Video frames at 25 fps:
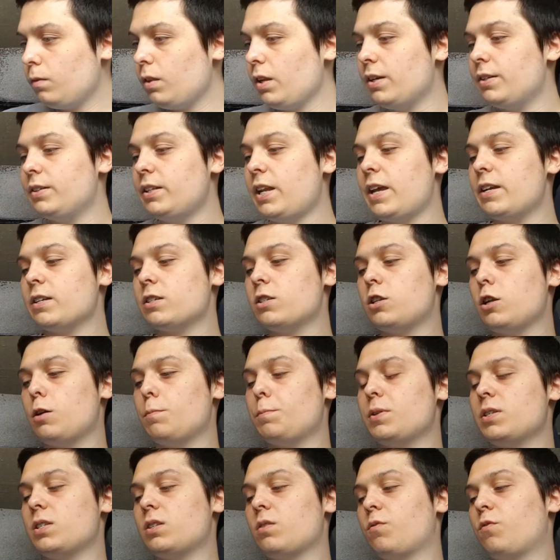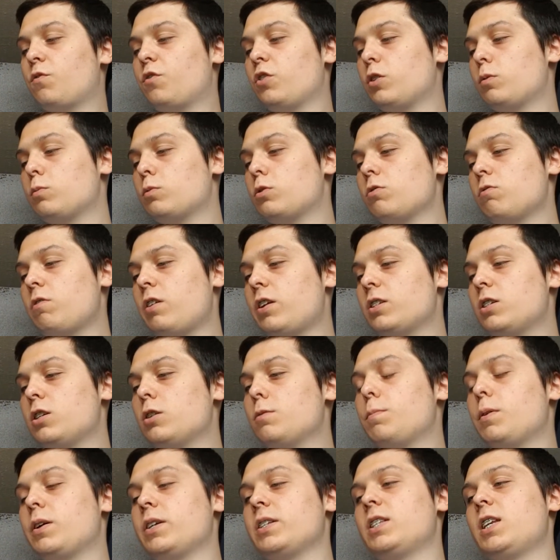Next up is a film directed
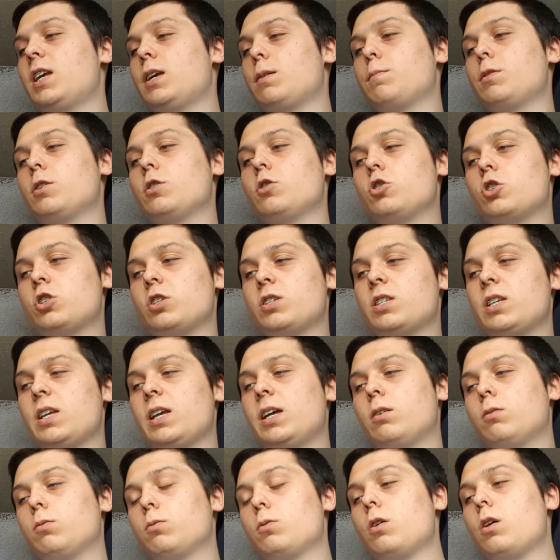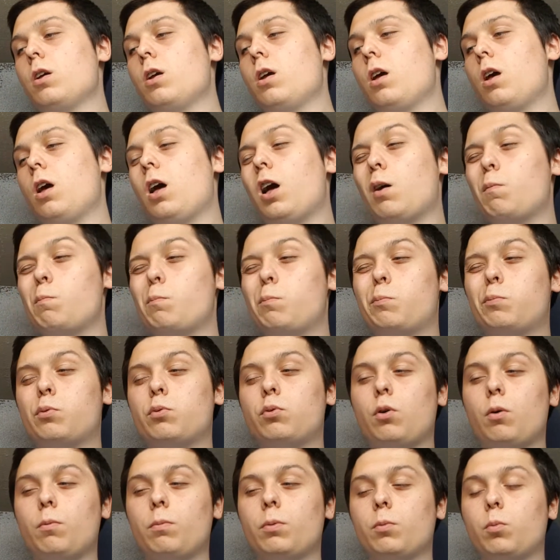by Damien Chazelle.
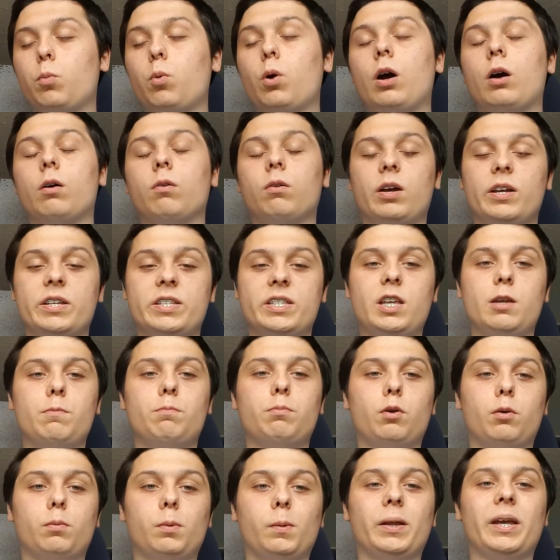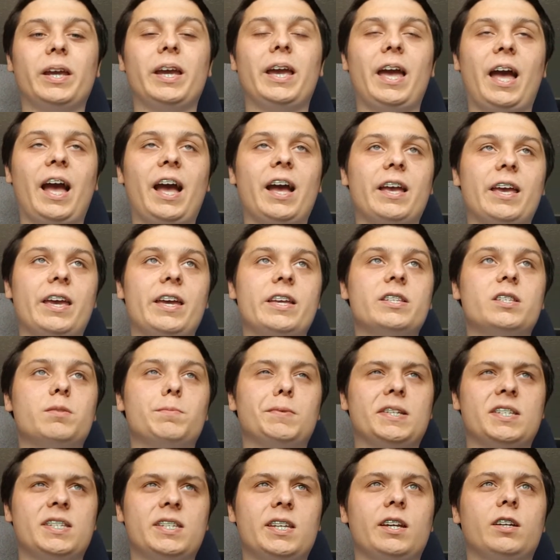Well, I say probably, it is my
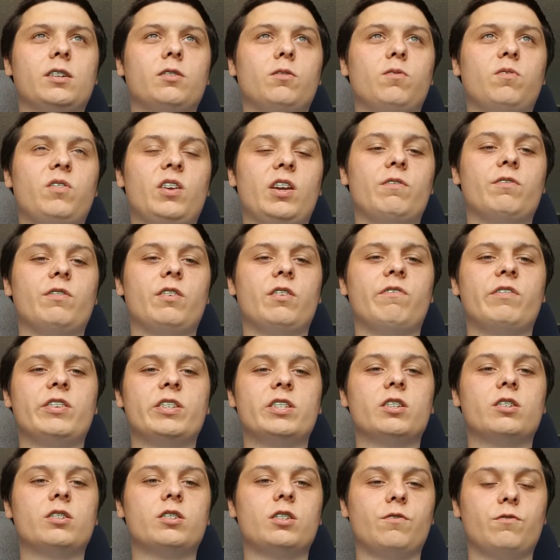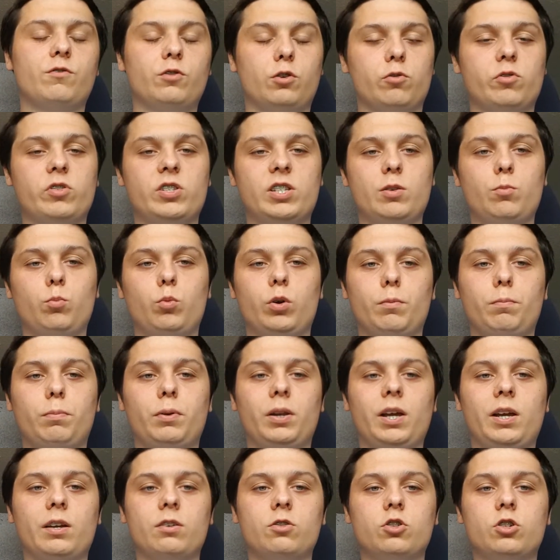second favourite of his because I've not seen
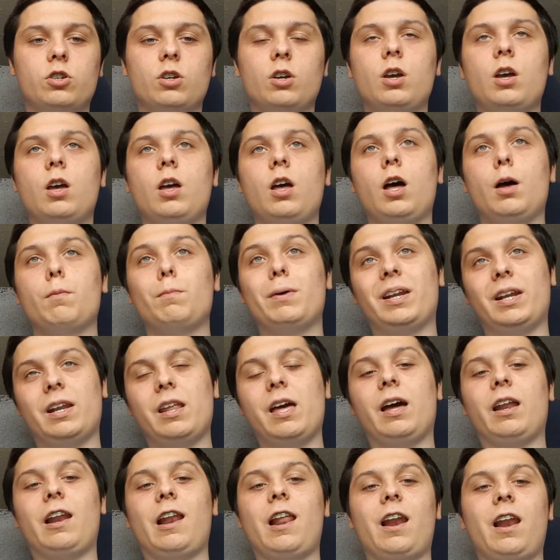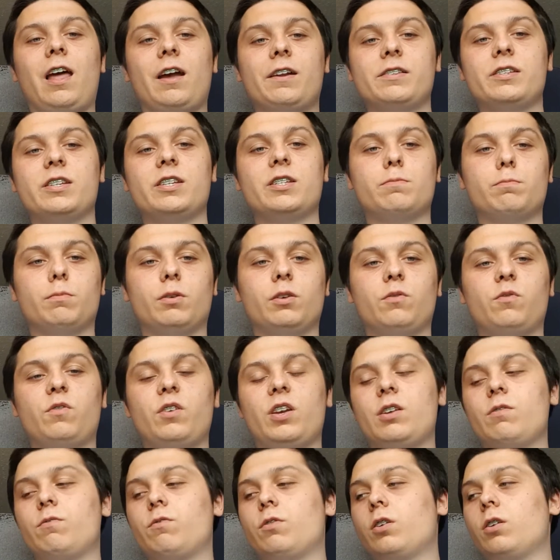Whiplash, and La La Land is my
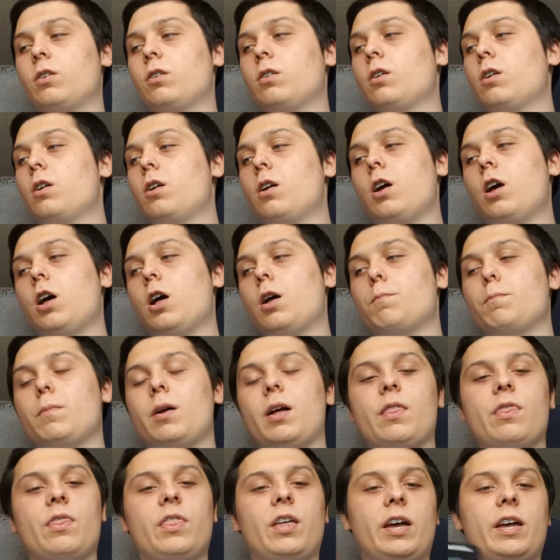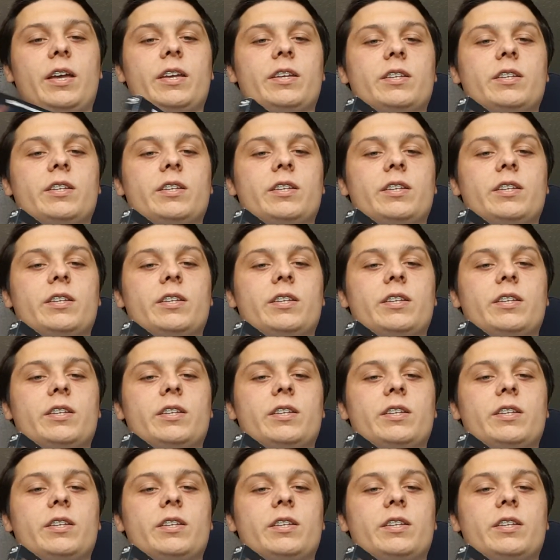favourite, and that